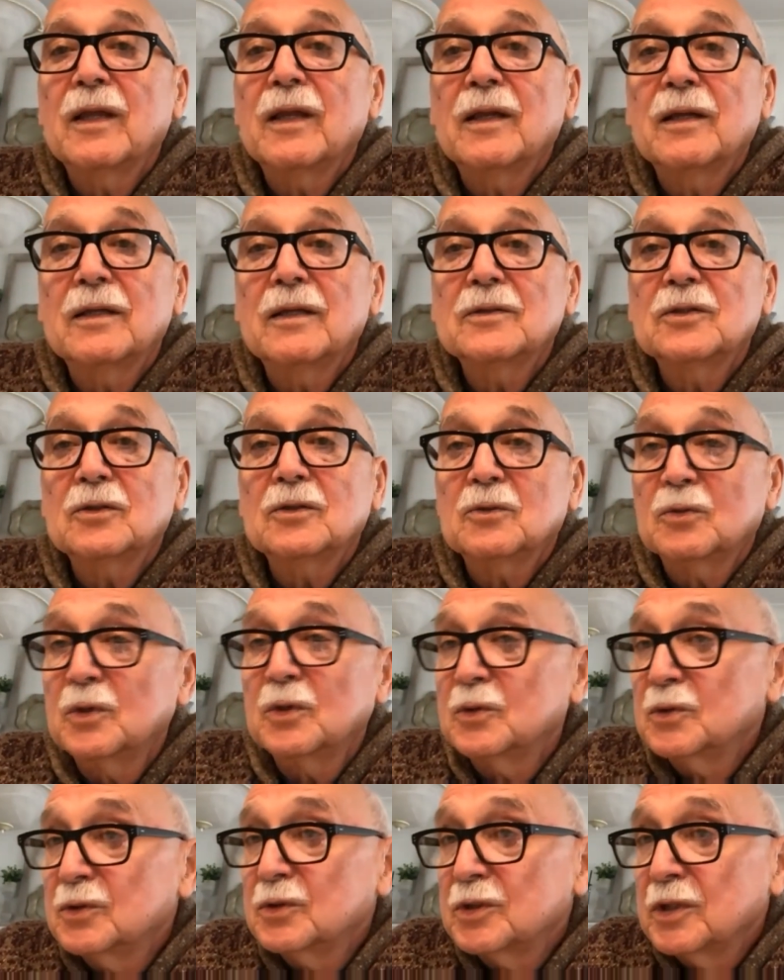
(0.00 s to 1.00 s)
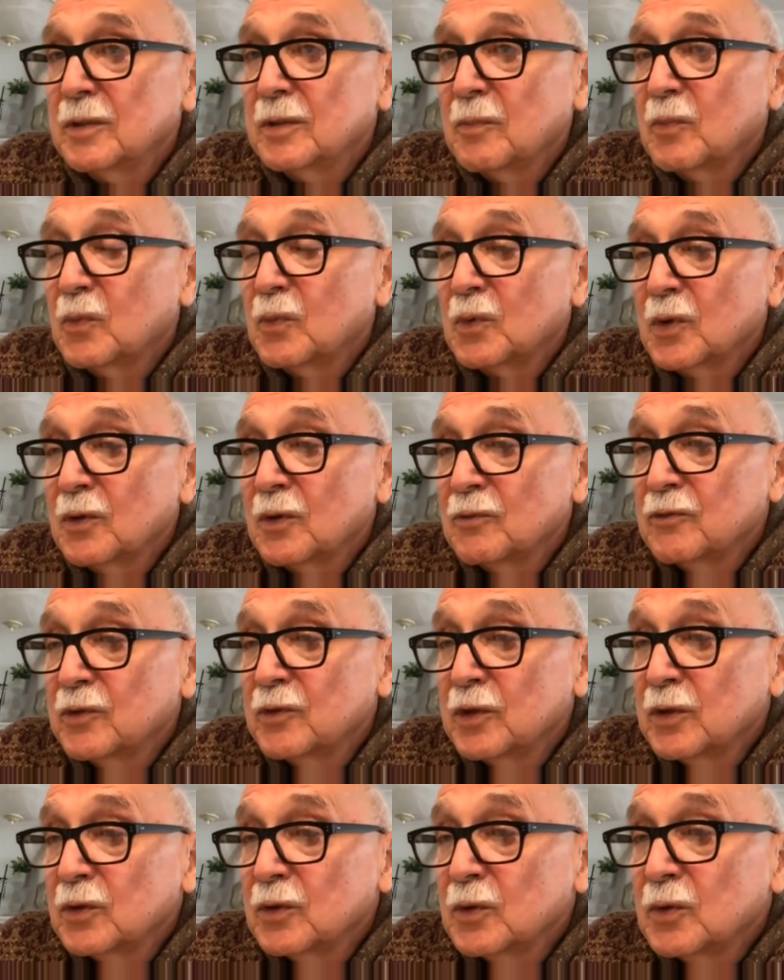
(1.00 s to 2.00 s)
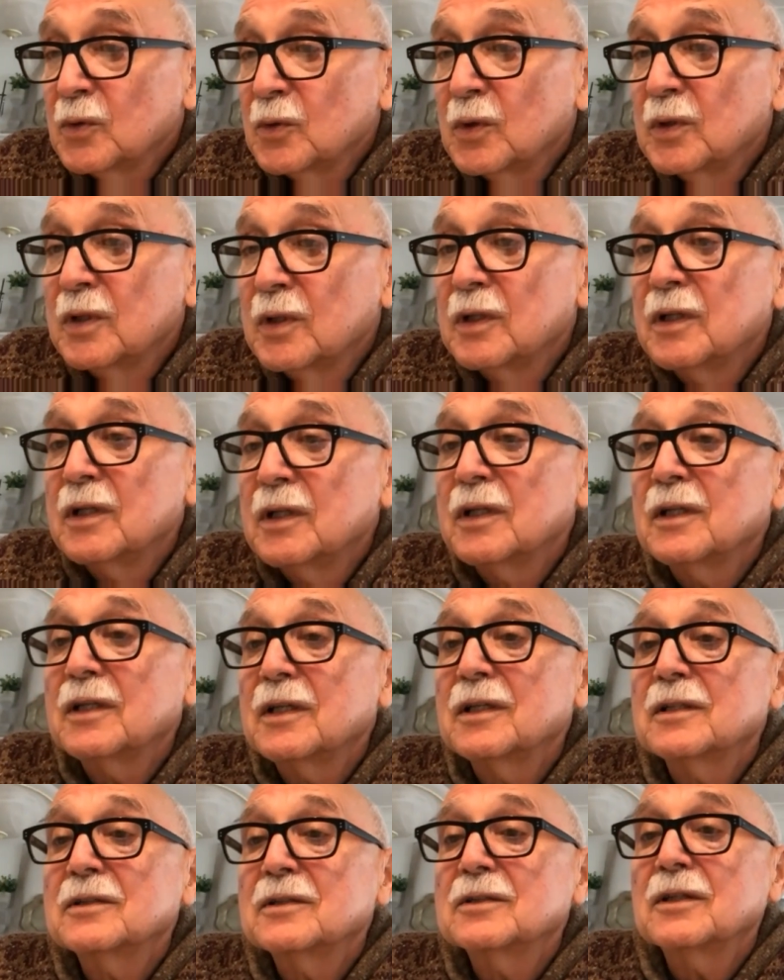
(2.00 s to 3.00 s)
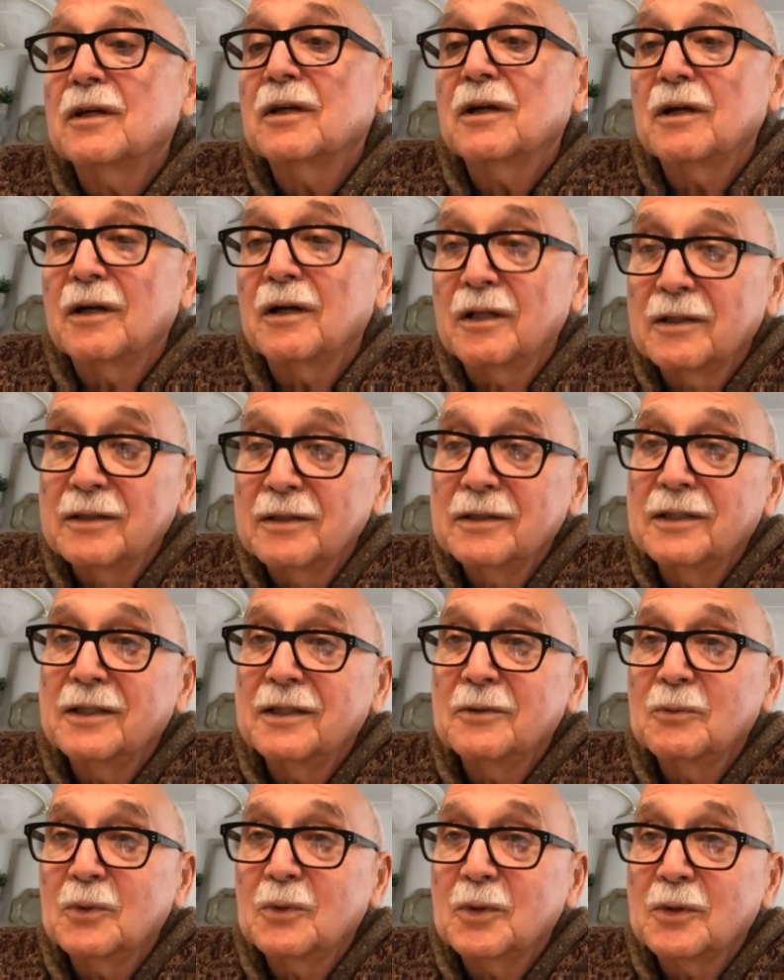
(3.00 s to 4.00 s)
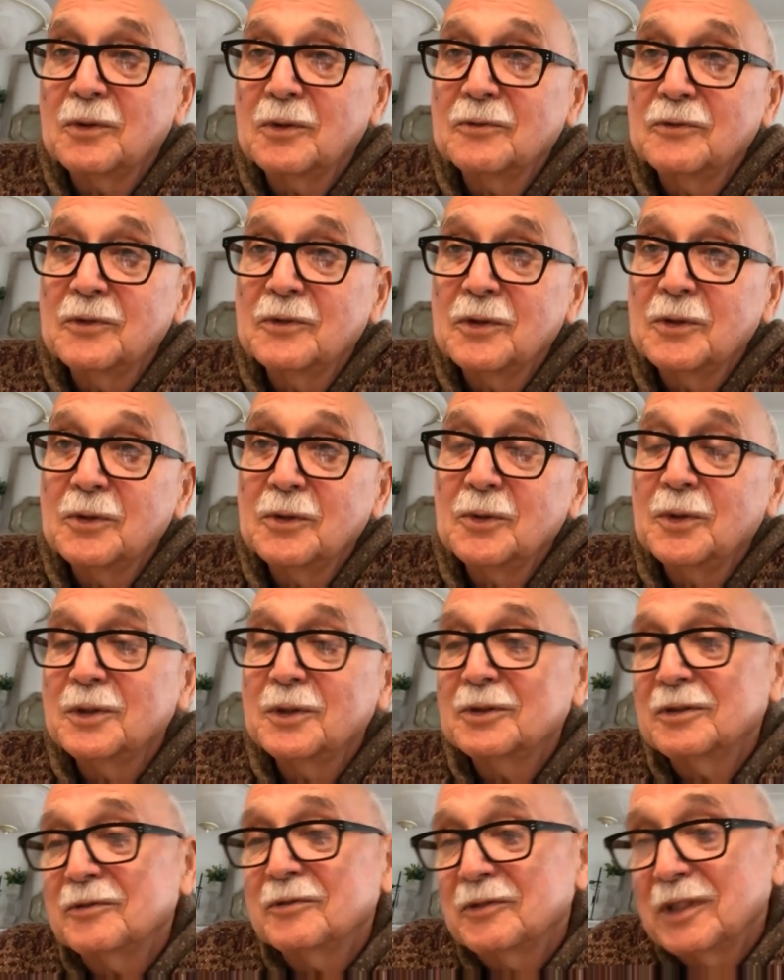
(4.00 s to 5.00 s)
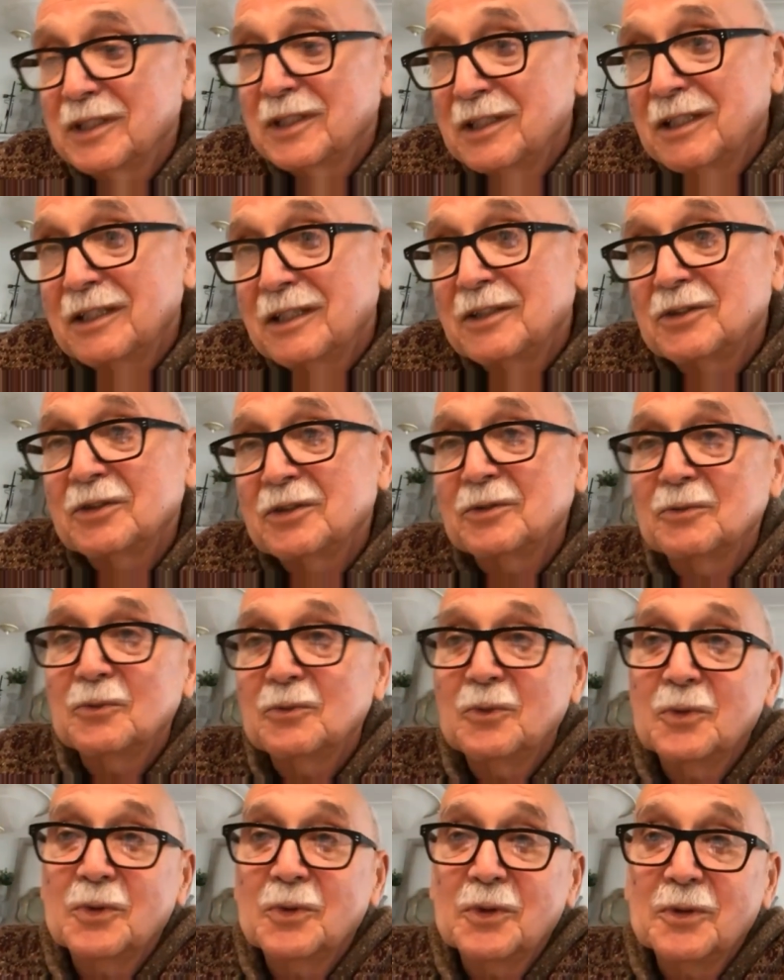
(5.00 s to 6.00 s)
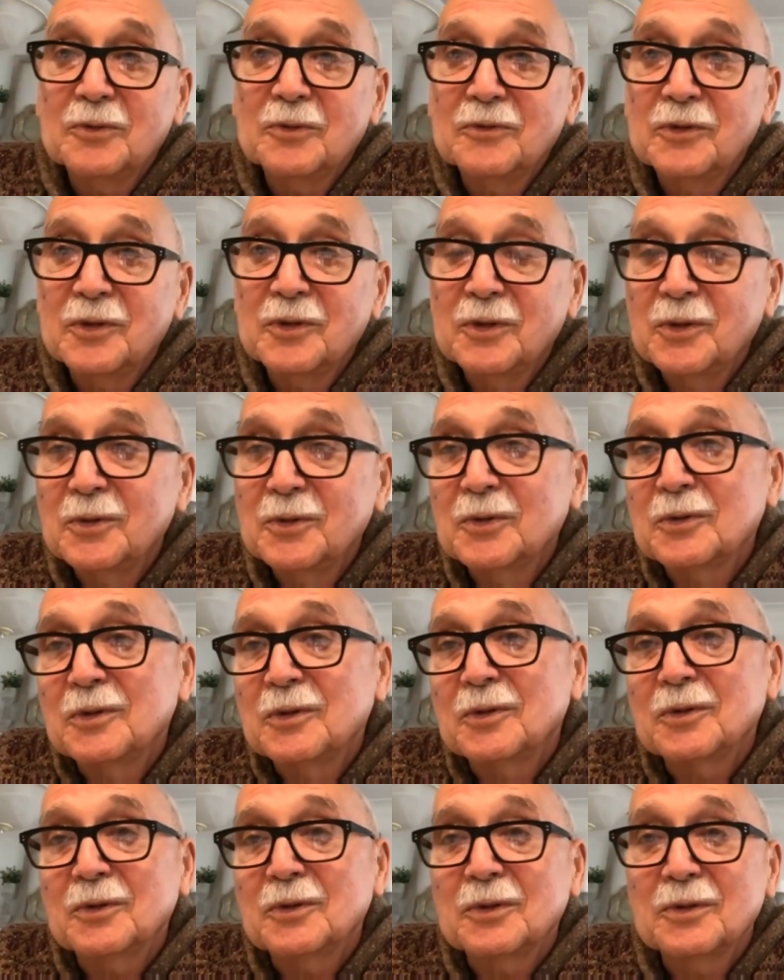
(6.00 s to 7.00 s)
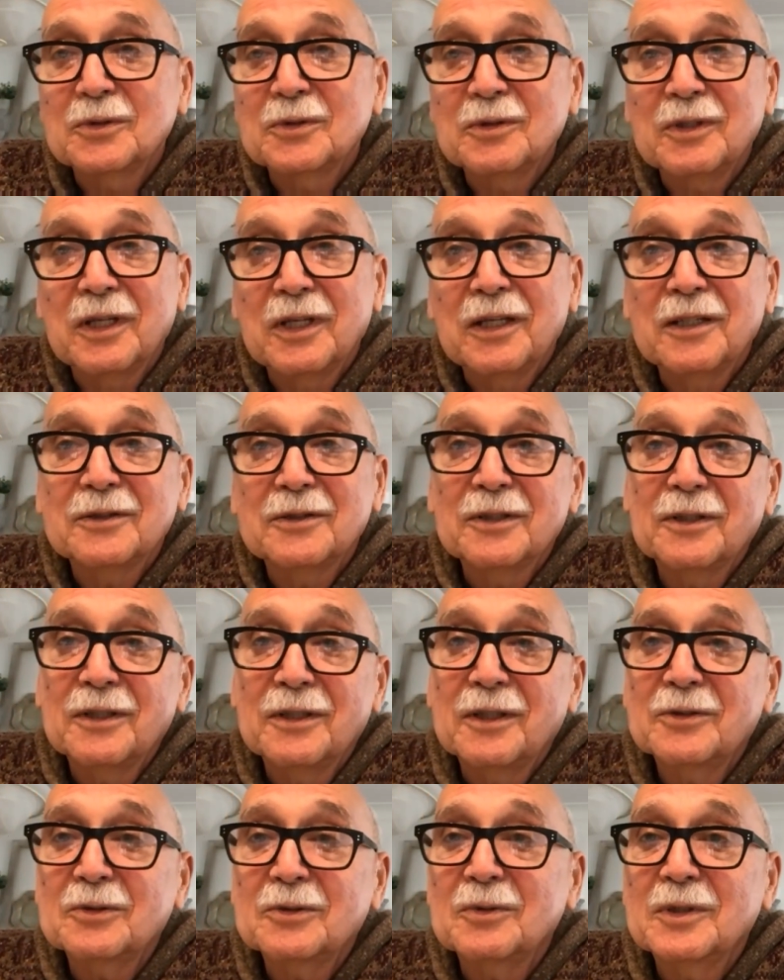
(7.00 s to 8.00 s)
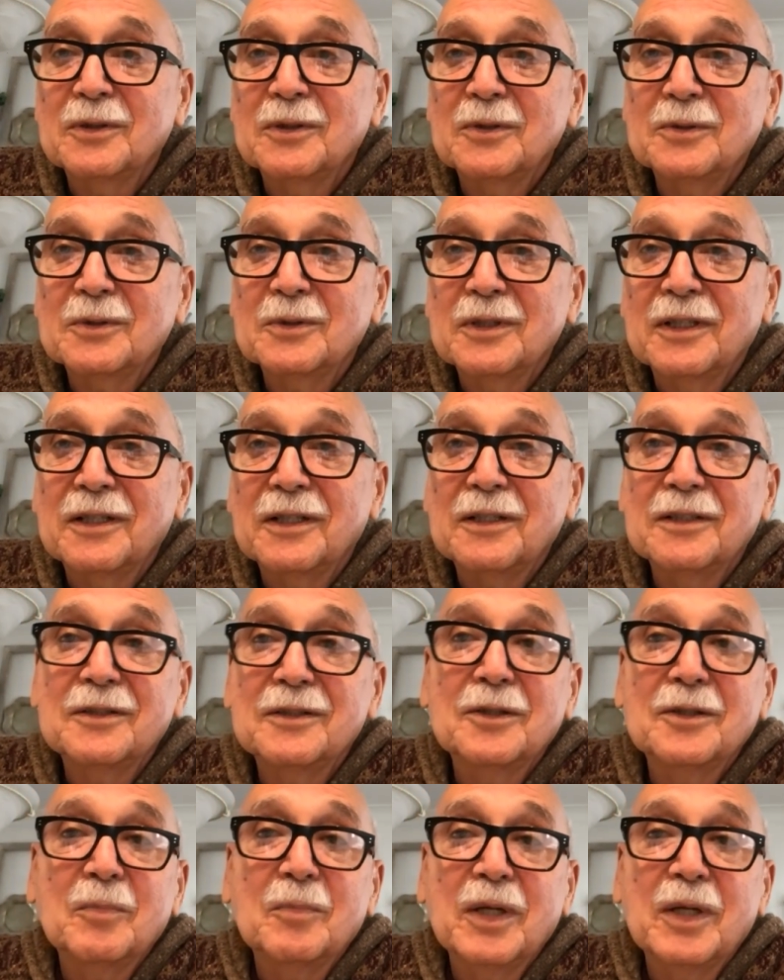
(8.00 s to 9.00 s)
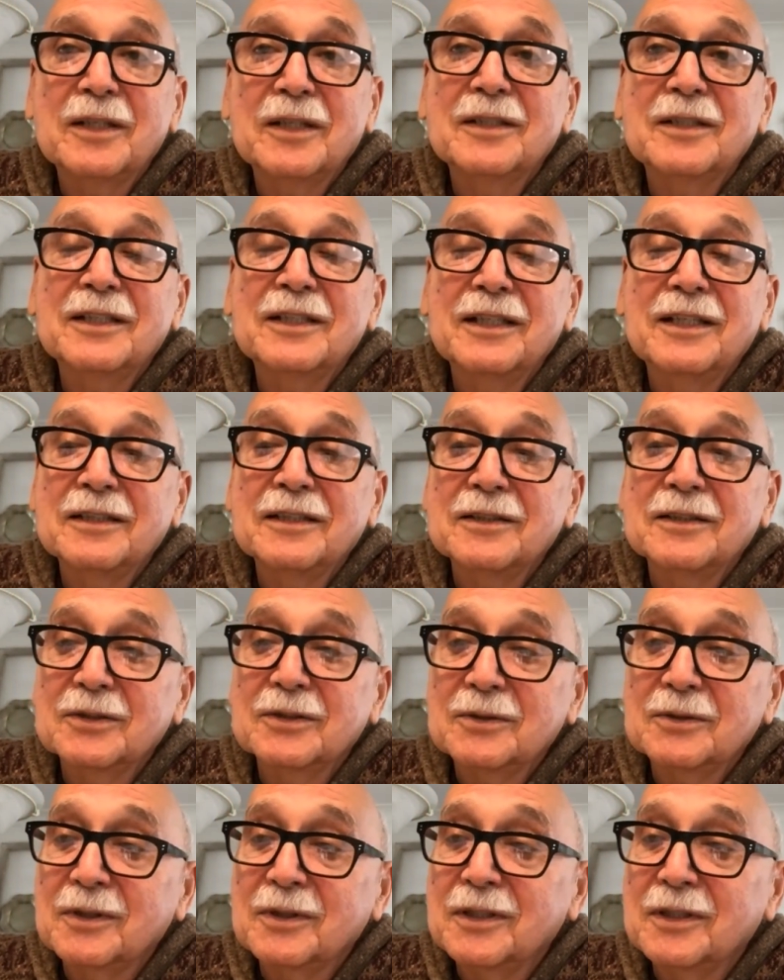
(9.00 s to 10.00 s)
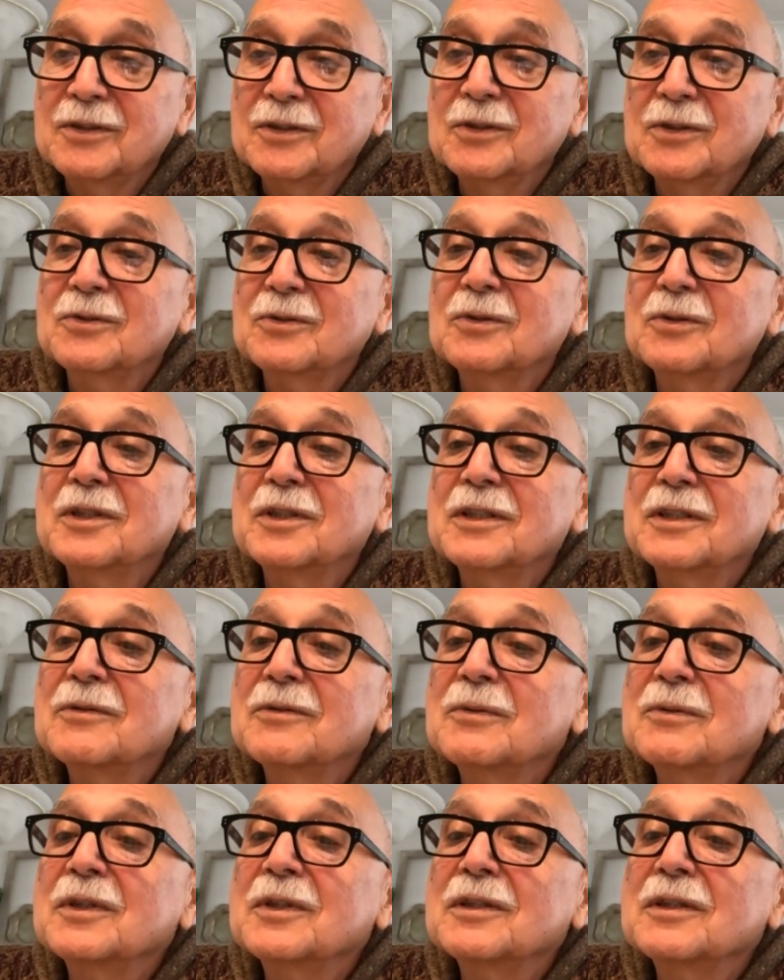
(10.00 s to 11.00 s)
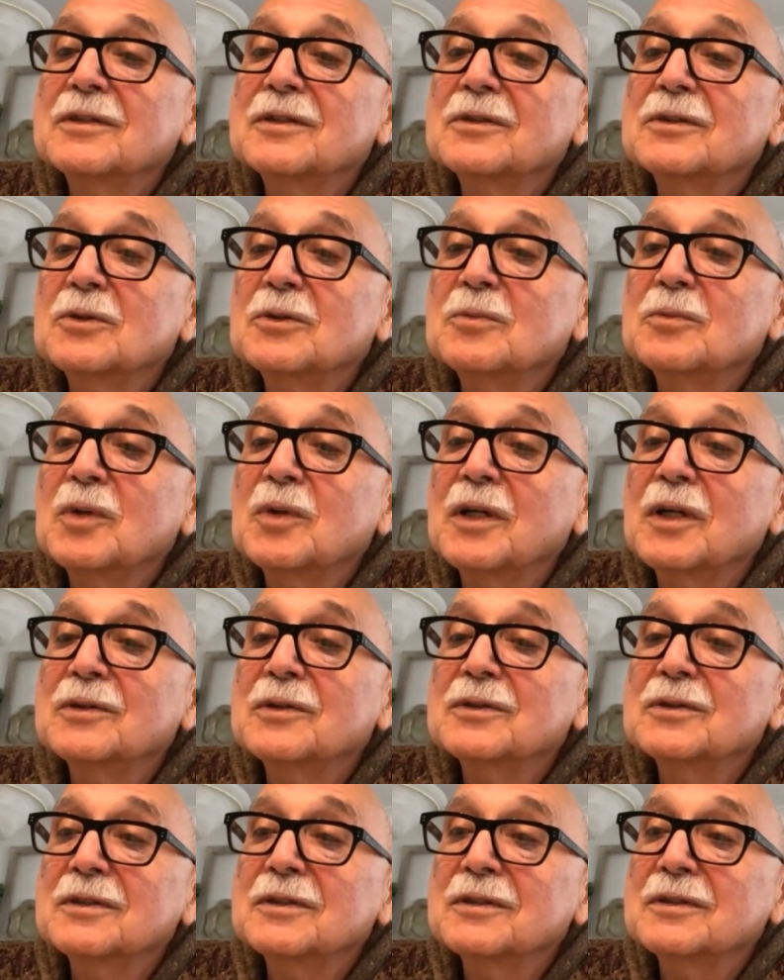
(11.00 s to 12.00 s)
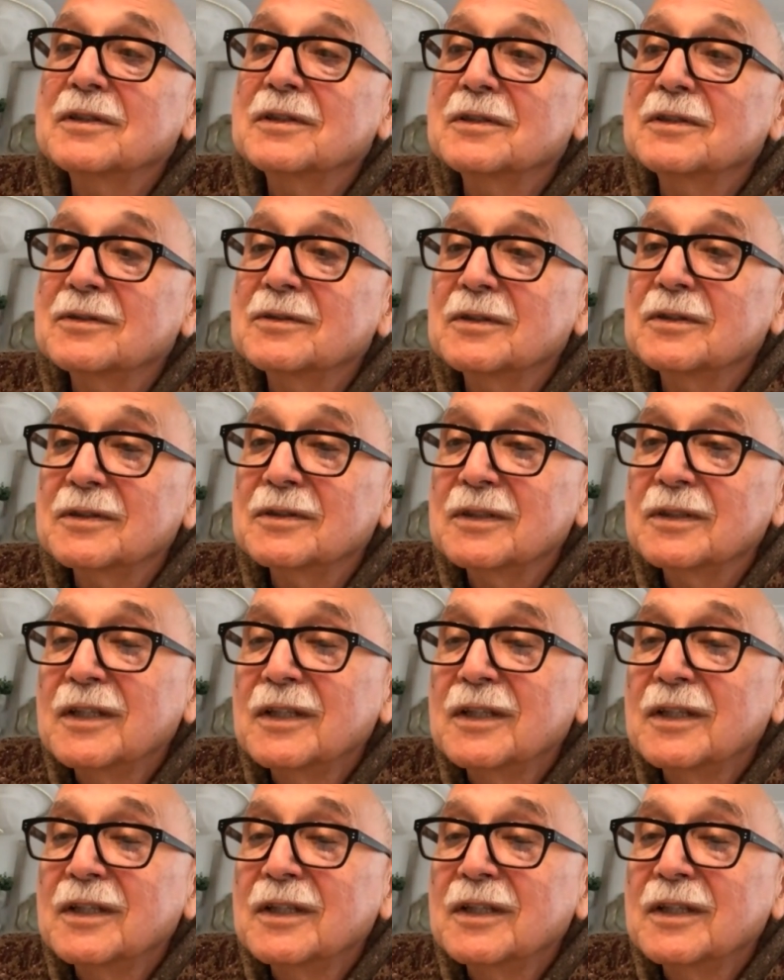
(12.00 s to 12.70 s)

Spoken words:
It's a cruise ship worldview. It's a holiday worldview. It's a vacation worldview. You stay in the luxury hotel and the begging kid is across the street with his 2 brothers and sisters